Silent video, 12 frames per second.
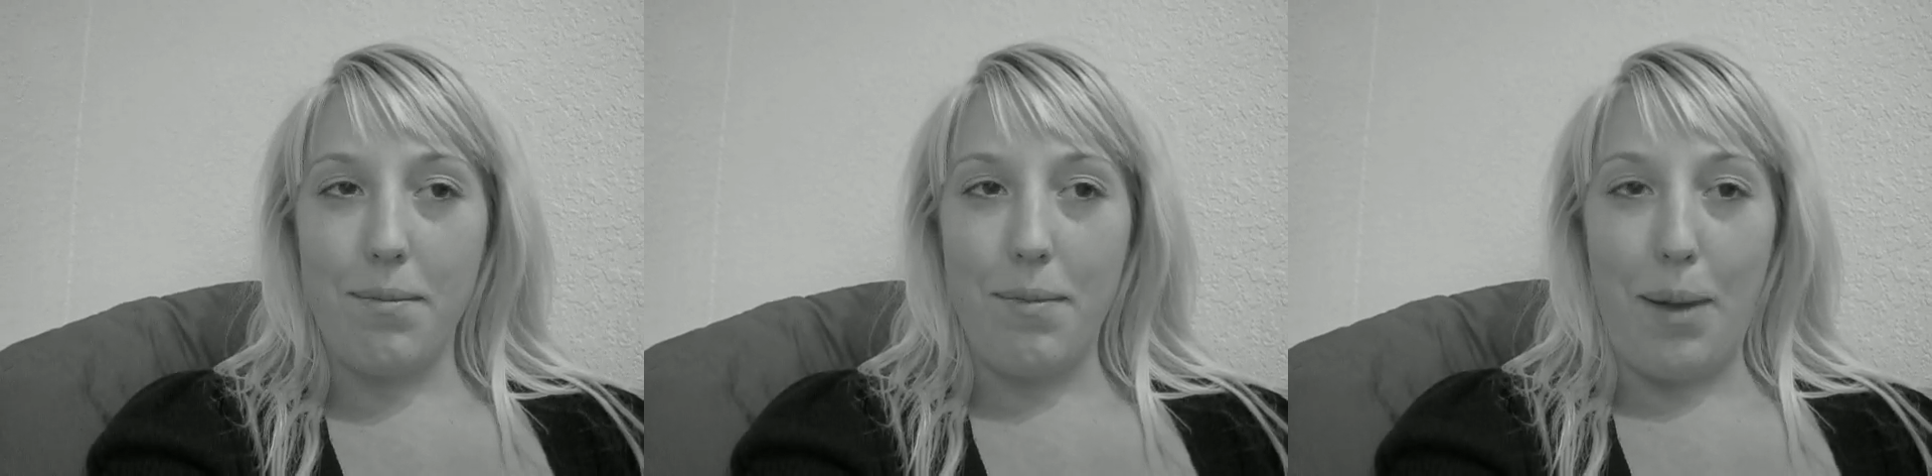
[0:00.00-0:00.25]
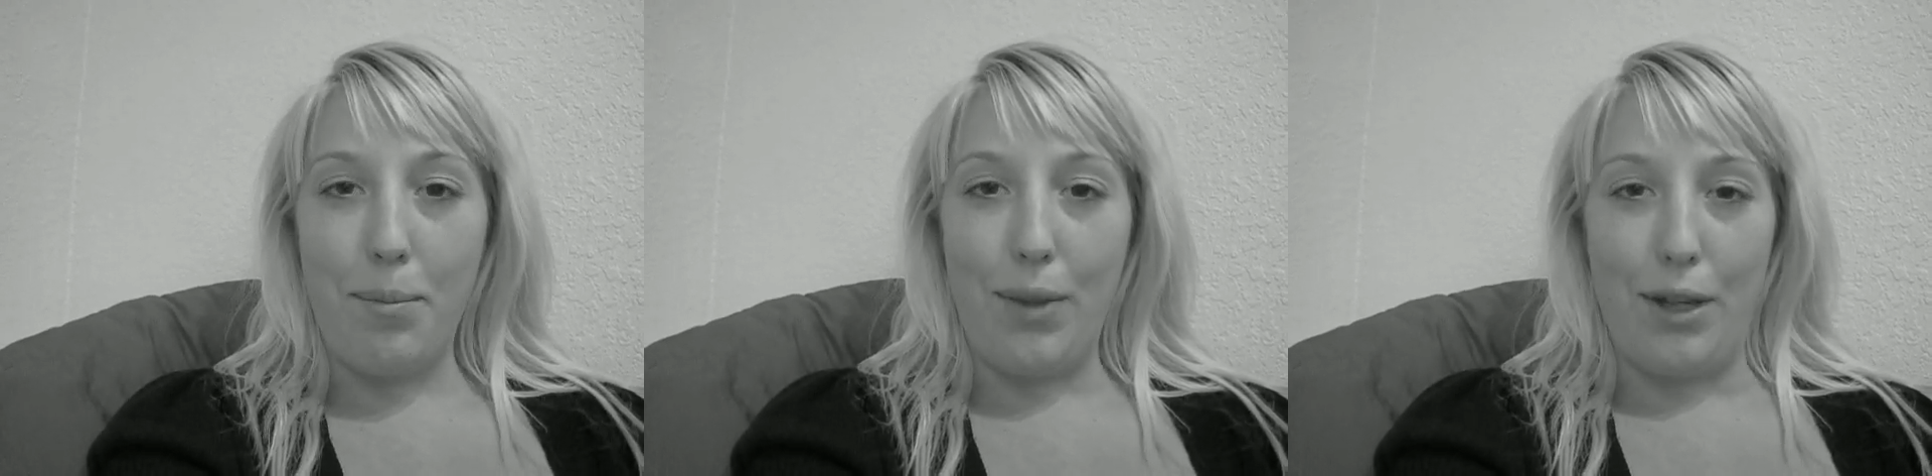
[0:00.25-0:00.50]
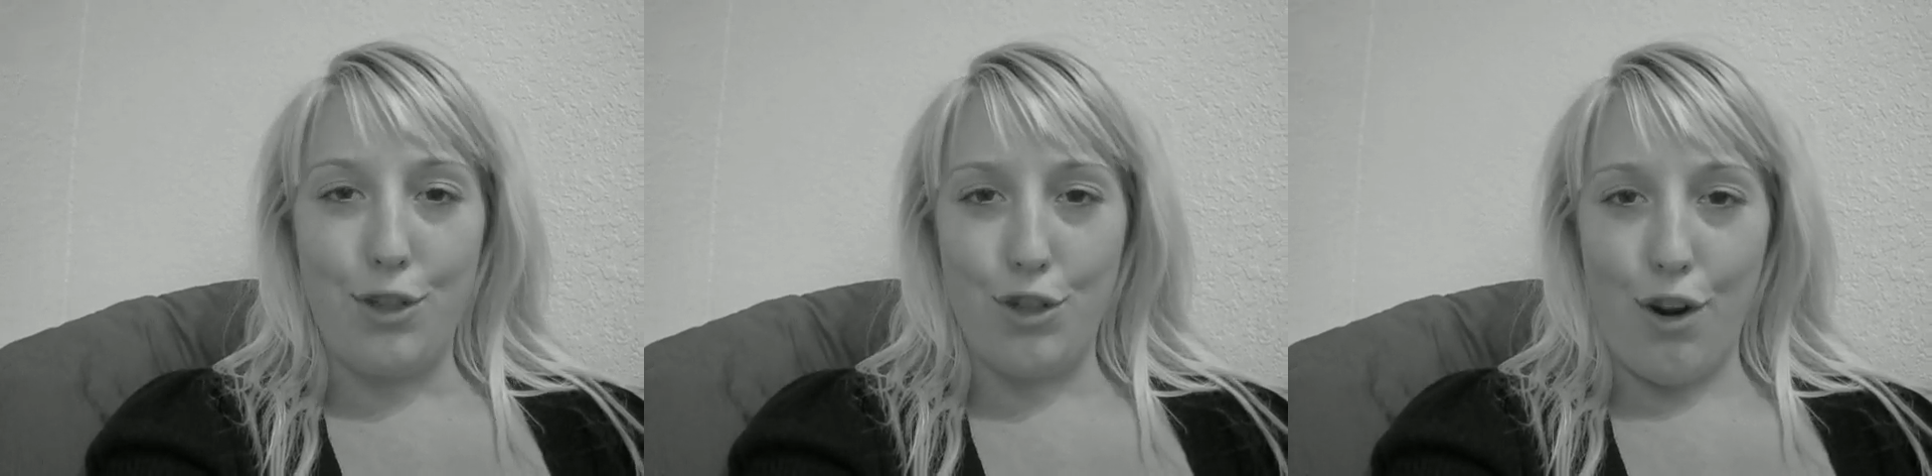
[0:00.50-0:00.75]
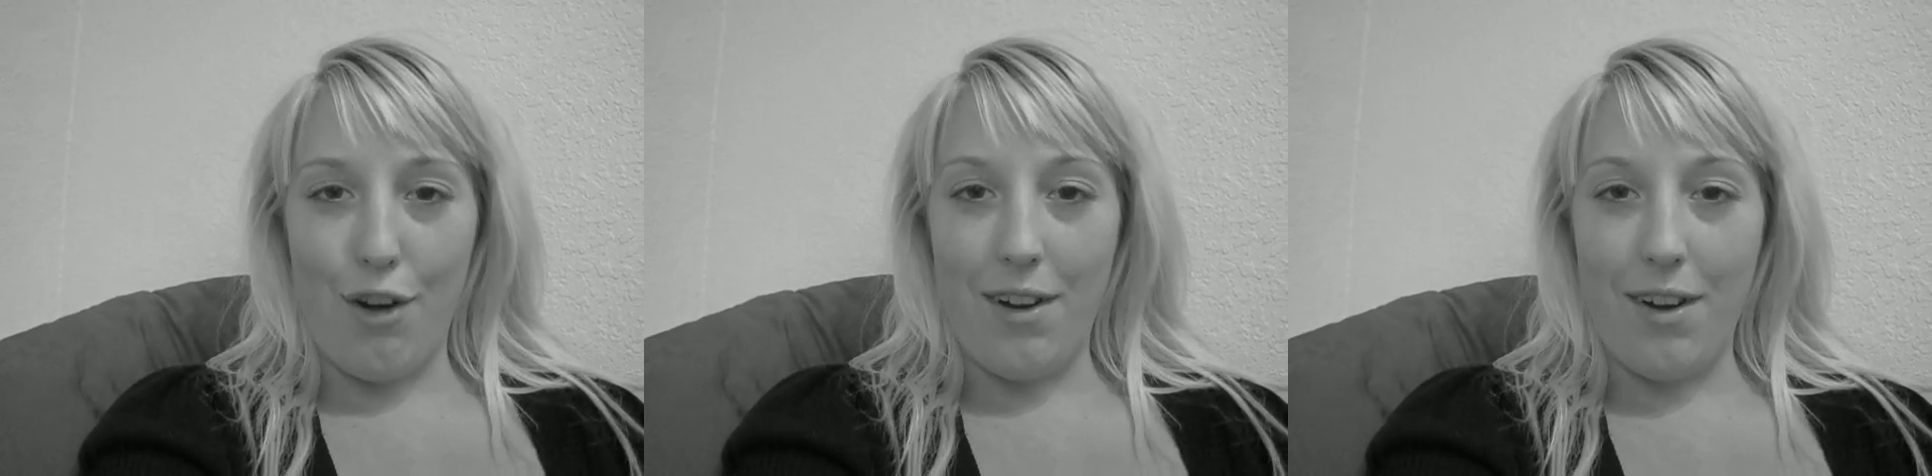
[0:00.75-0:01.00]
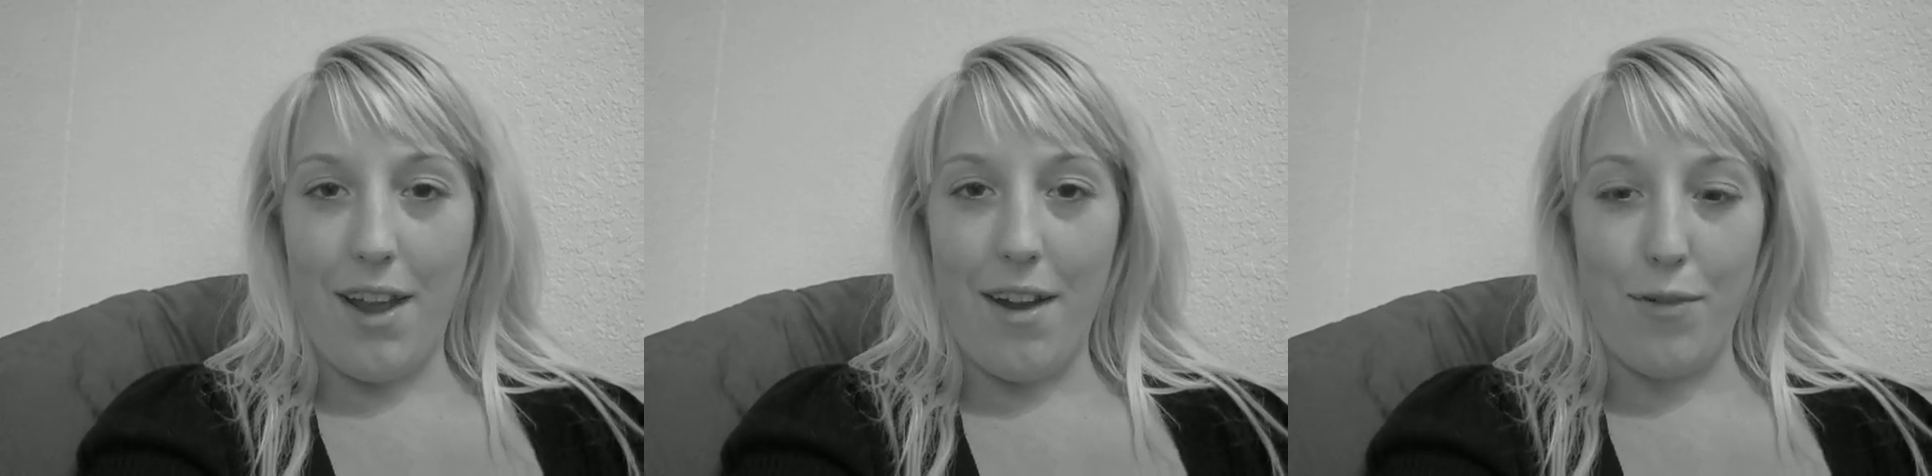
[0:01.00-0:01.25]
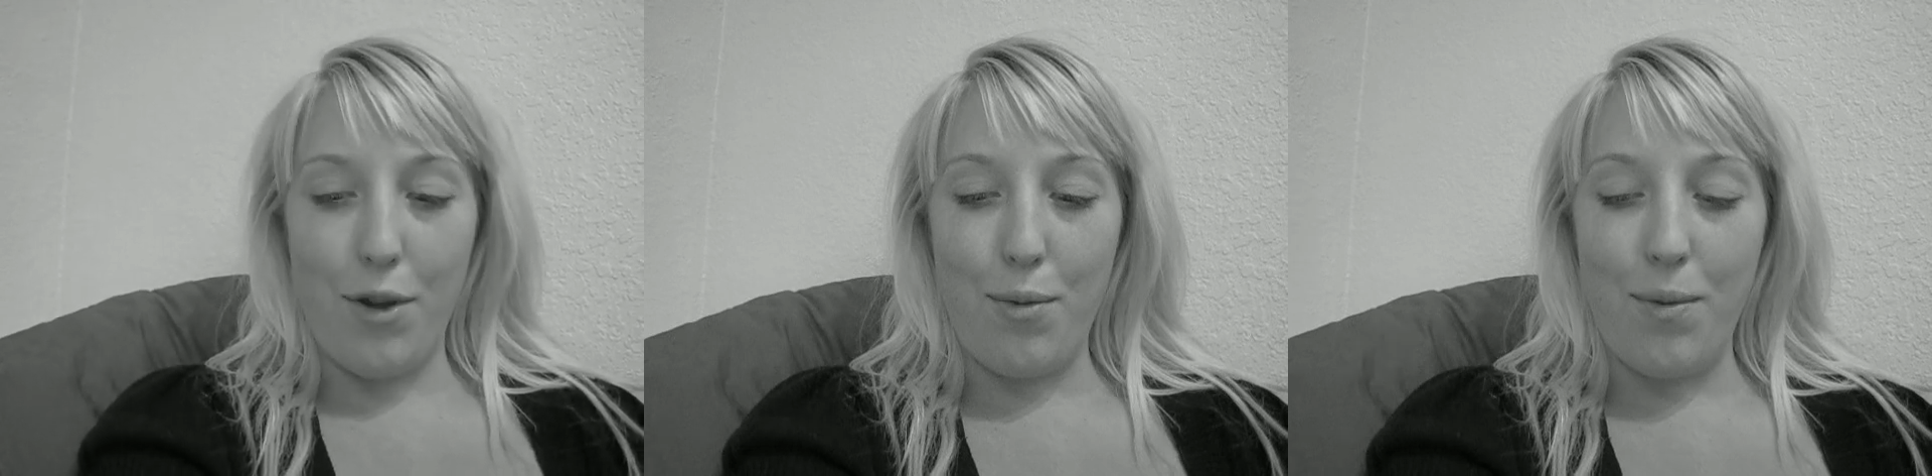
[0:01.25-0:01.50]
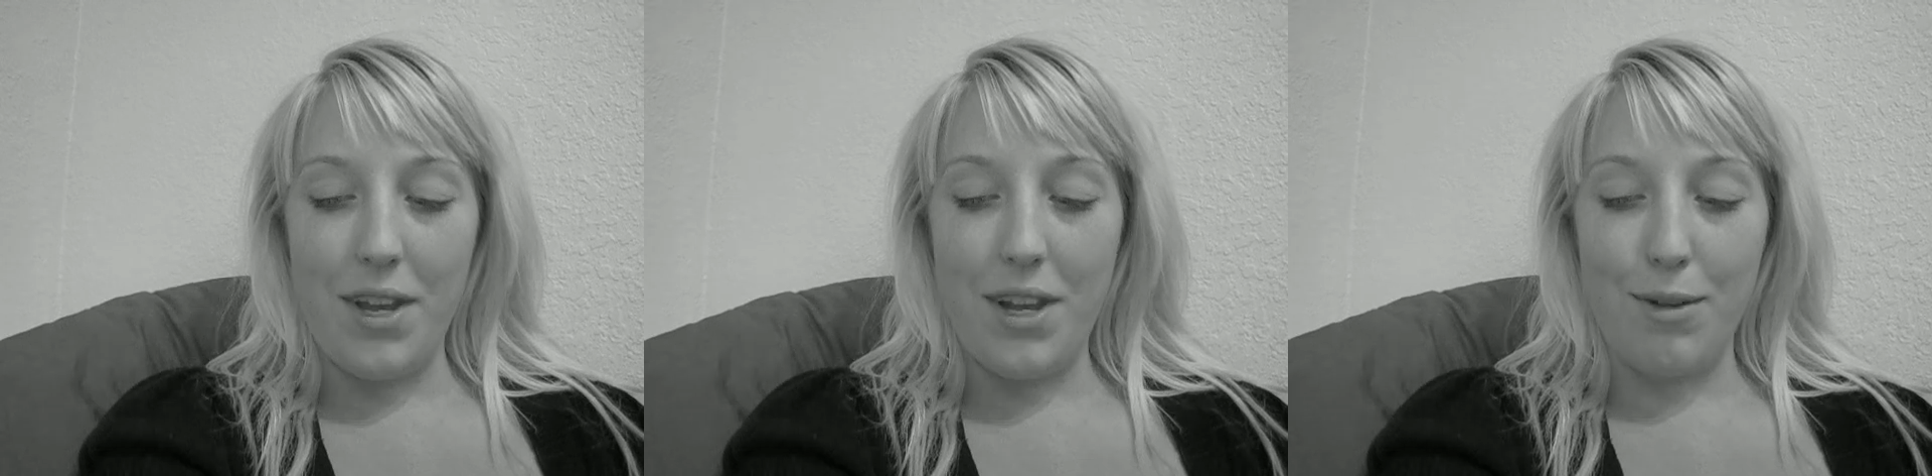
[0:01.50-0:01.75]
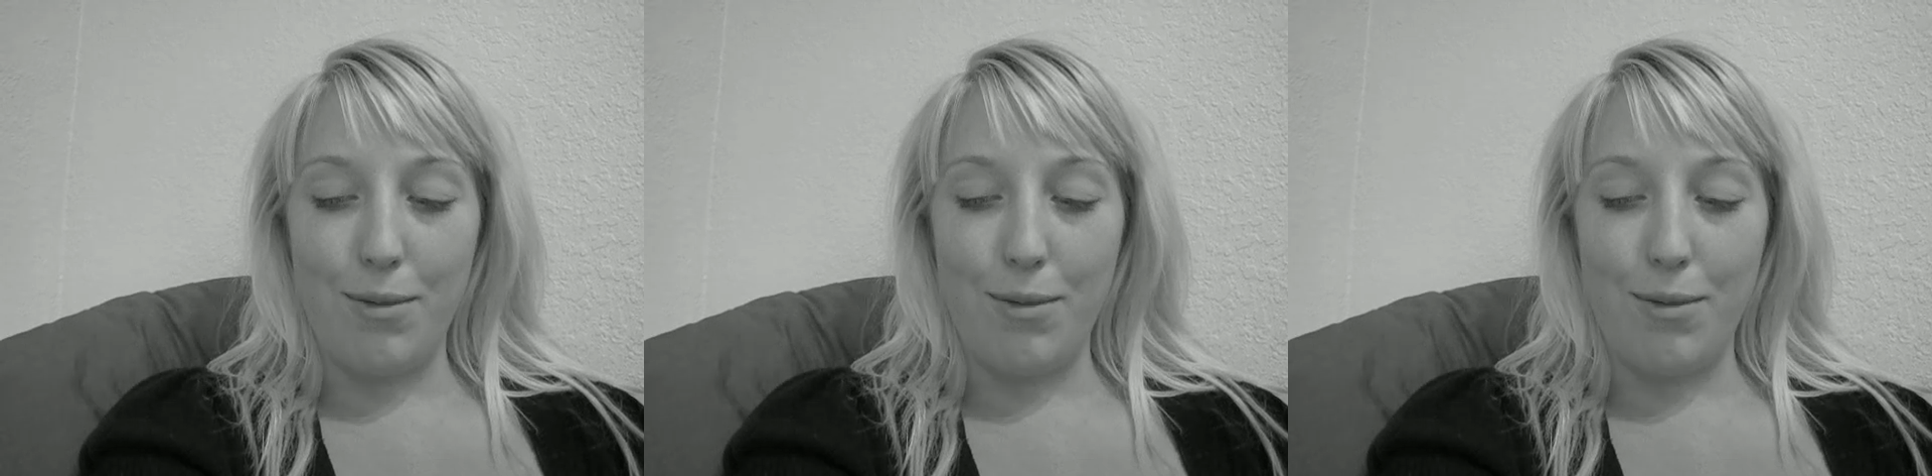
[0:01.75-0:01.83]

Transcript: my blood drawn every week,